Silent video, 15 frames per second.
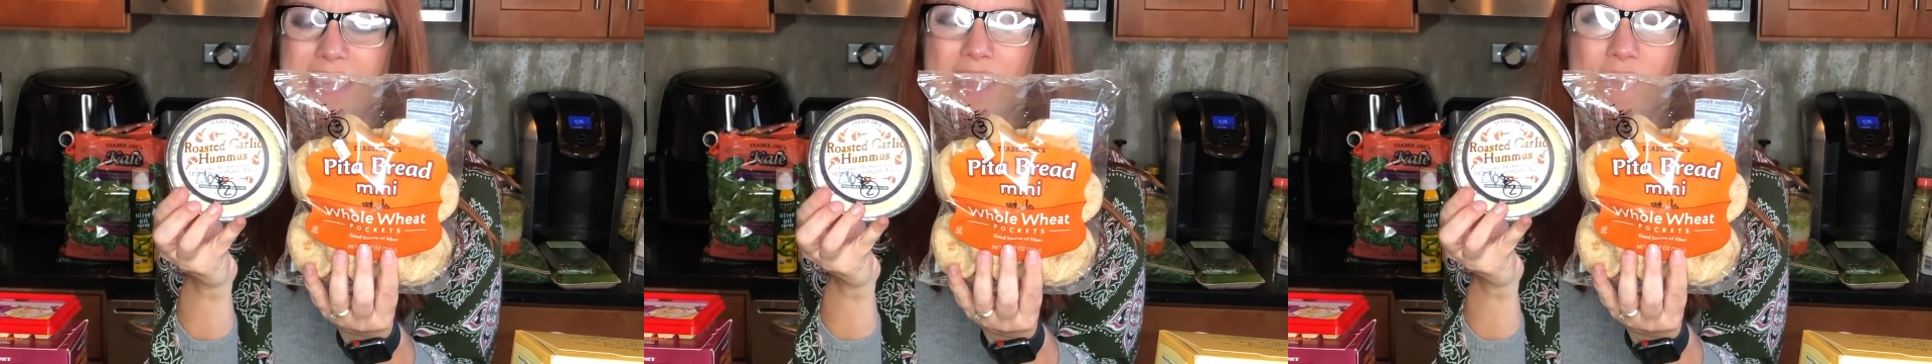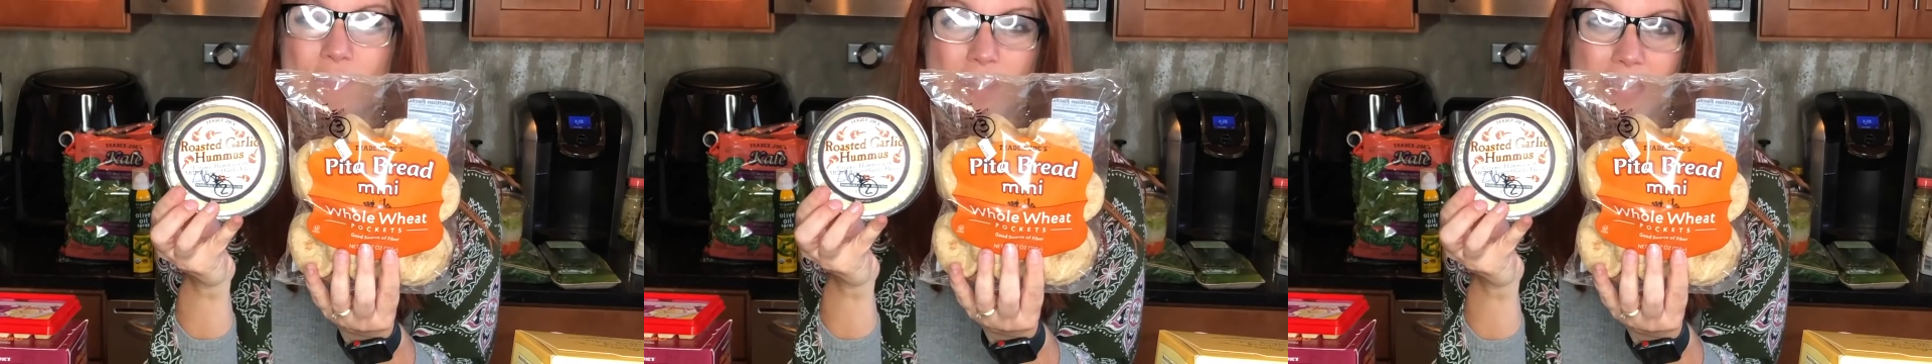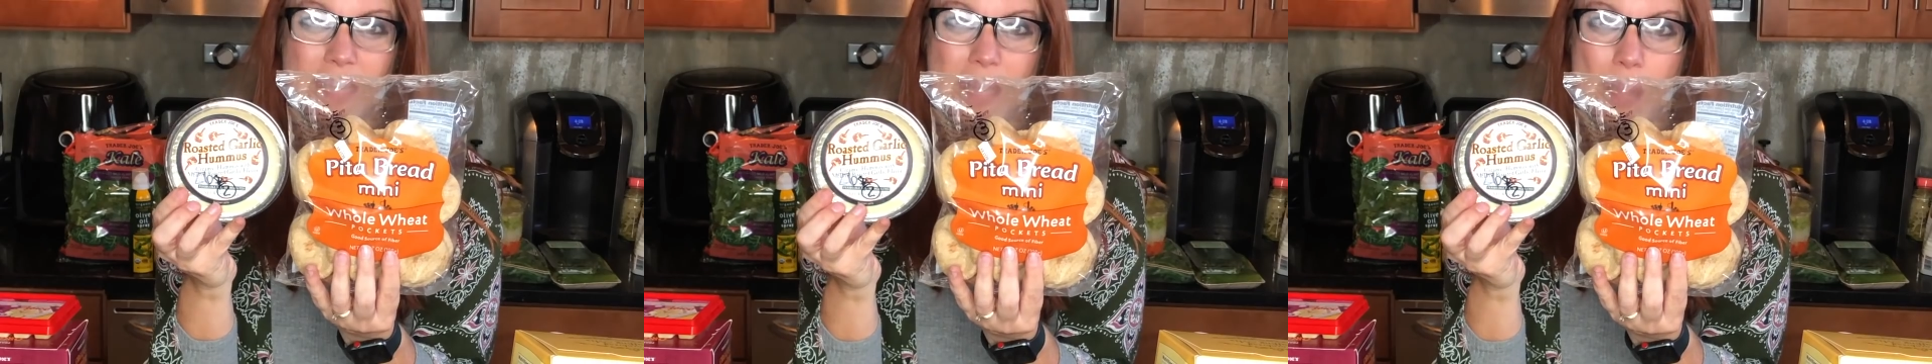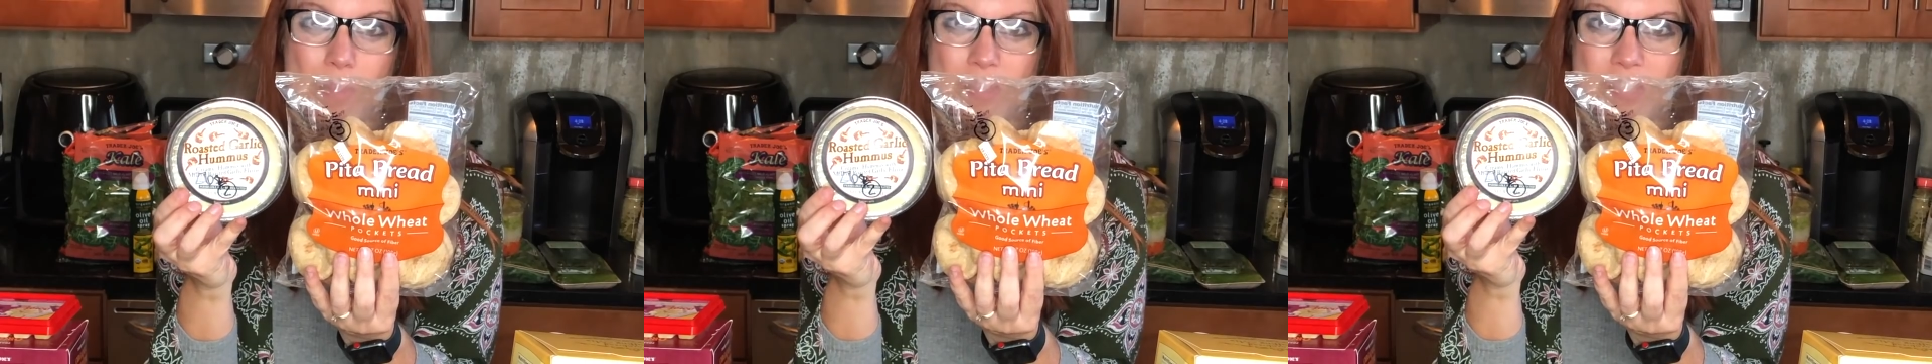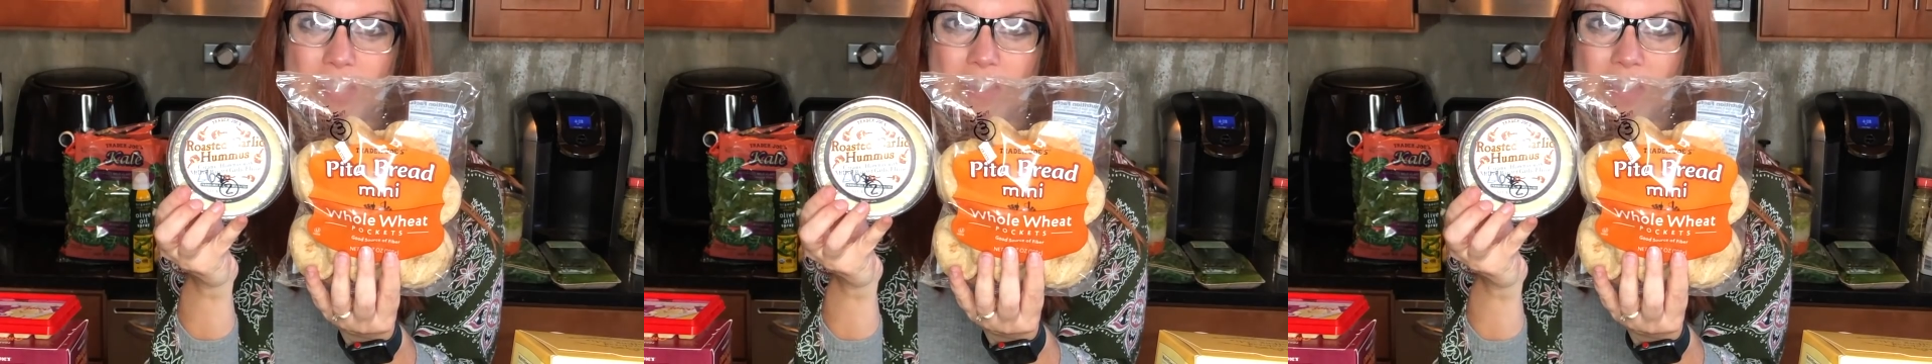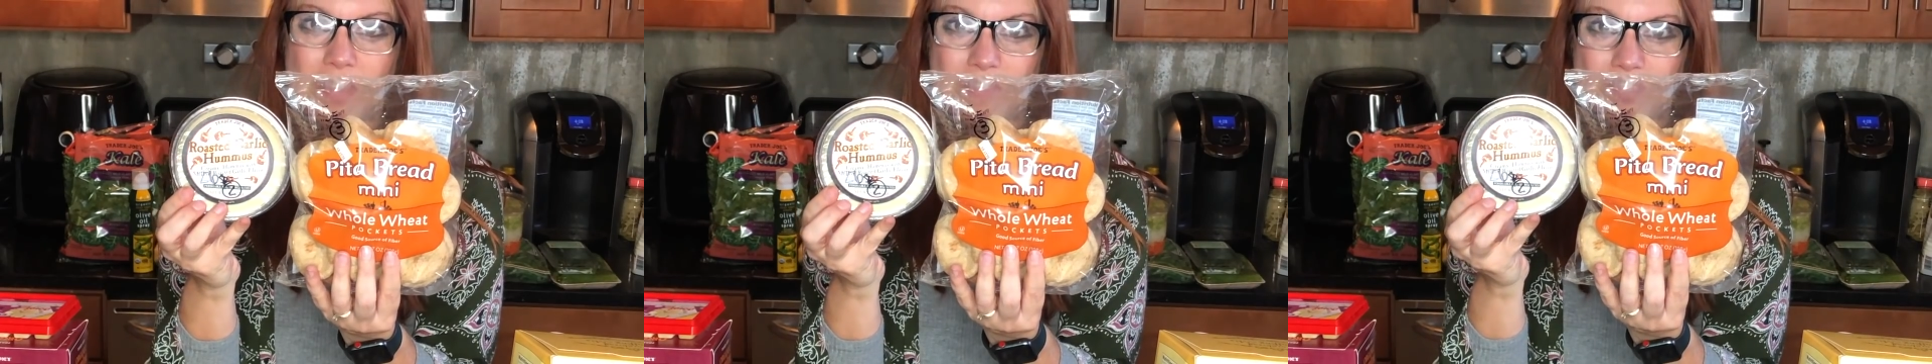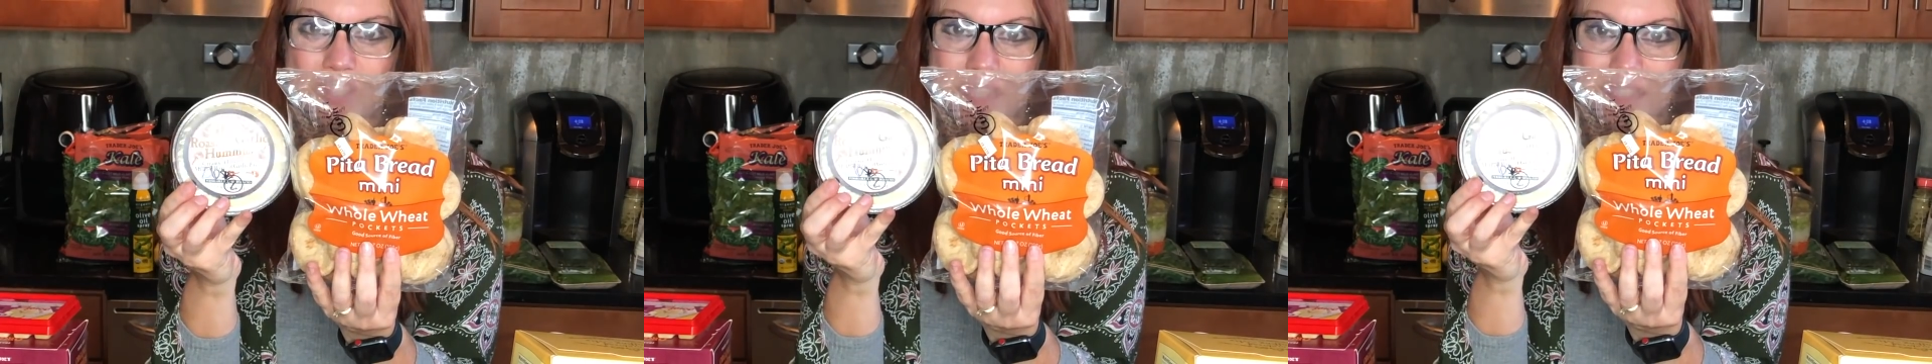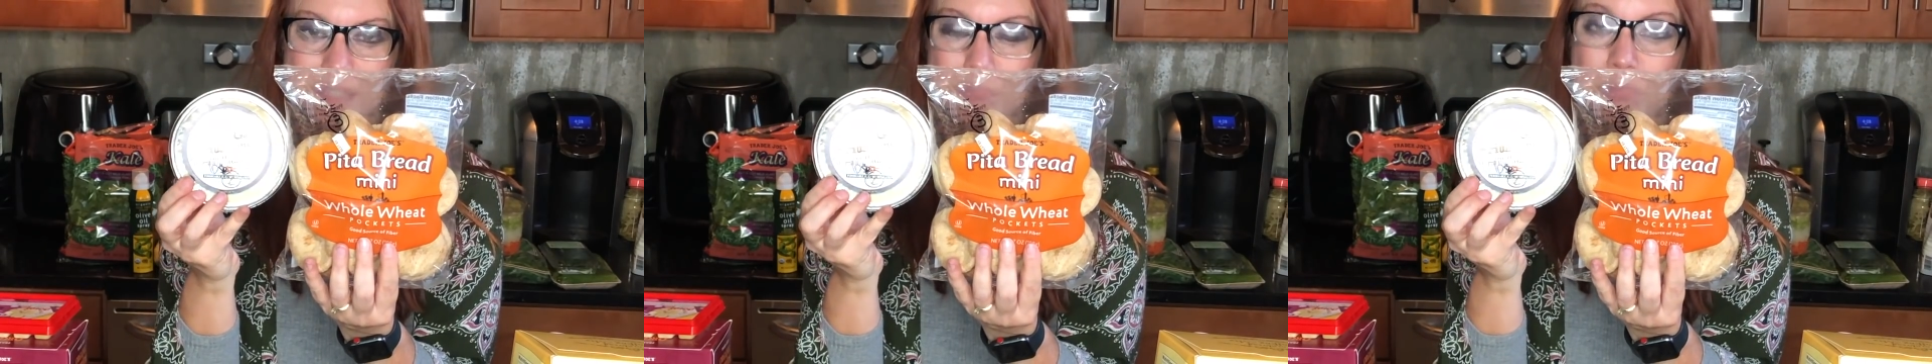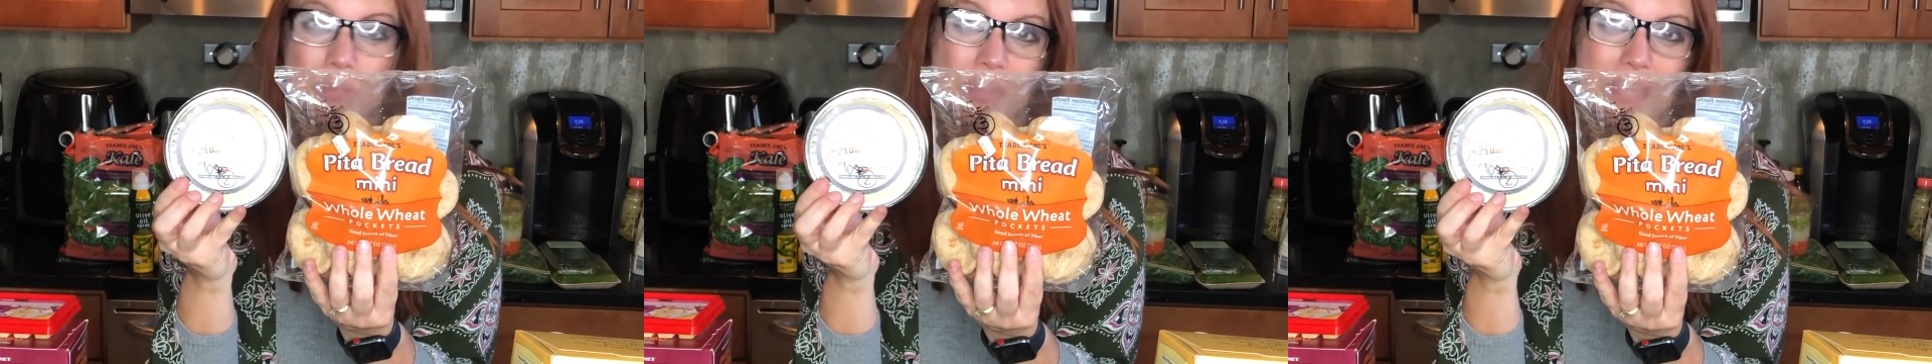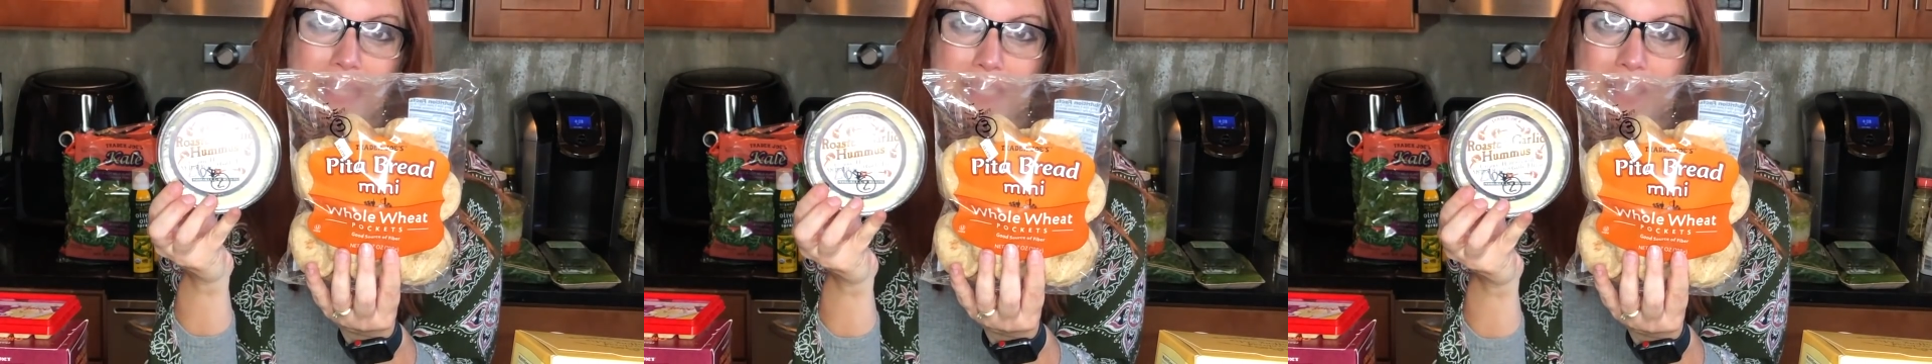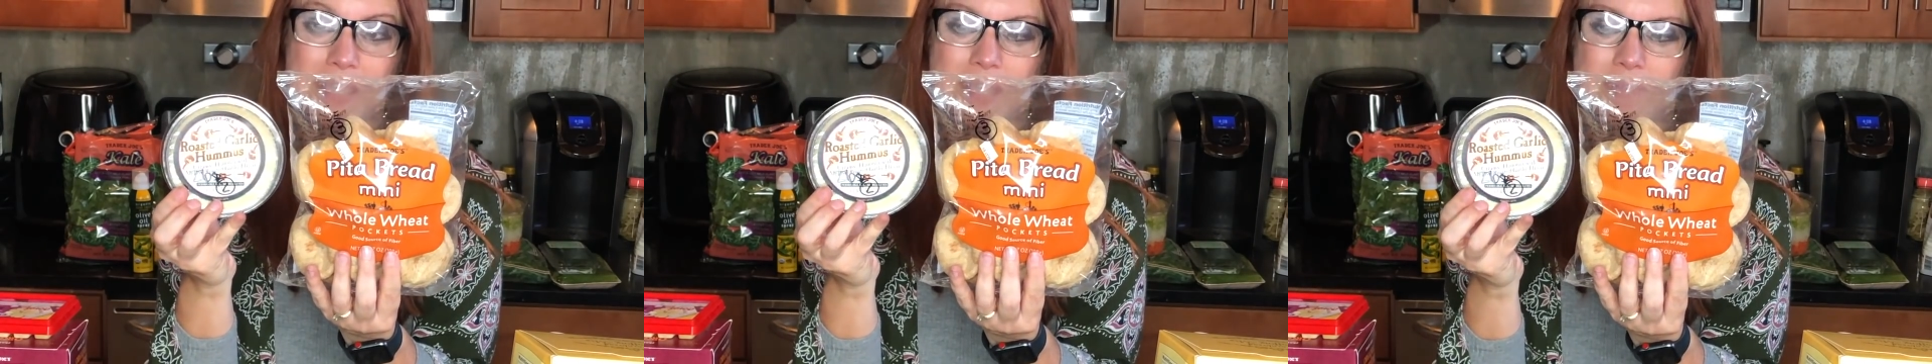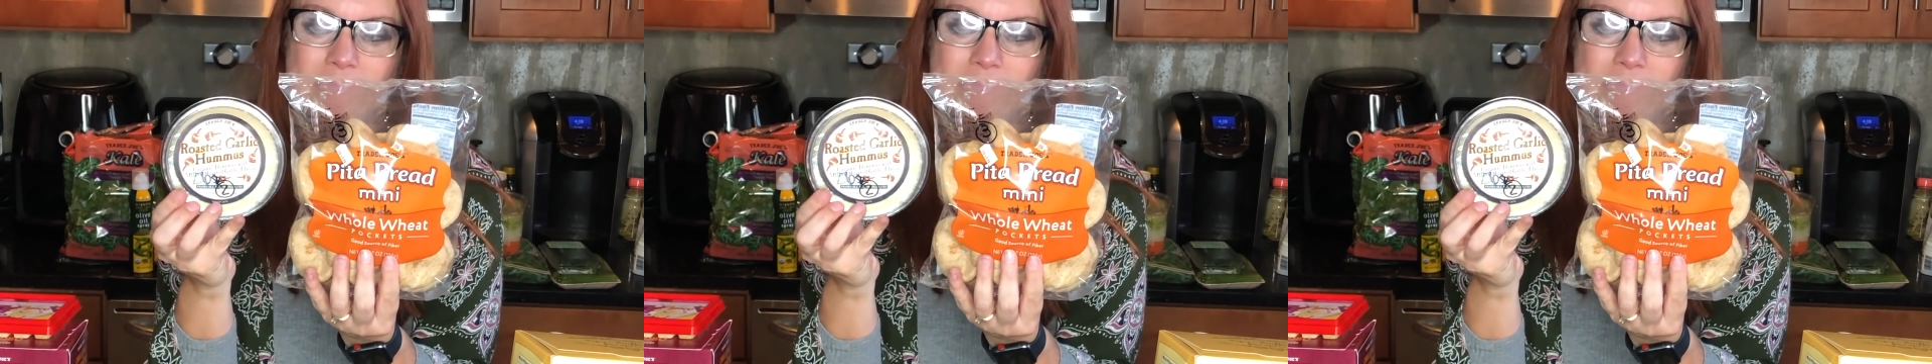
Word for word: and I forget how much I love just plain,